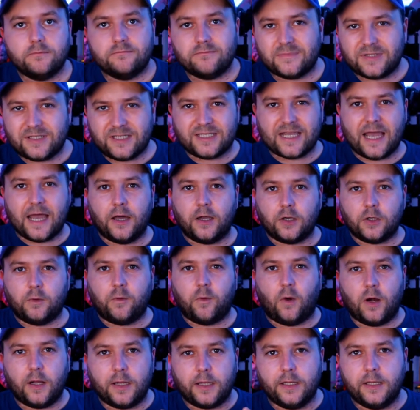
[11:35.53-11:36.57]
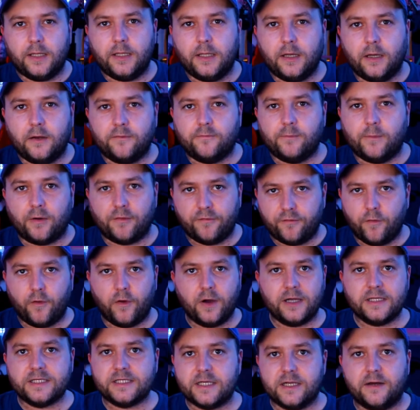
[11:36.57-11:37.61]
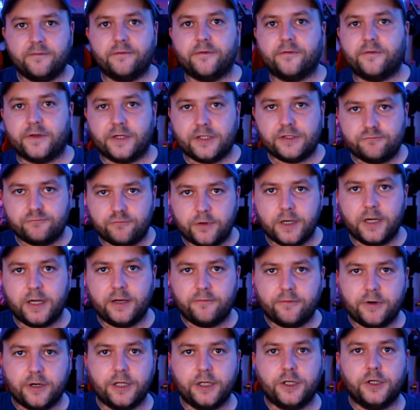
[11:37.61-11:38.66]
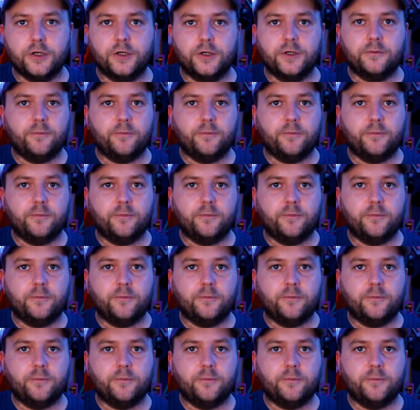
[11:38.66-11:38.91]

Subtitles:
sound quality of my voice and everything is really, really good.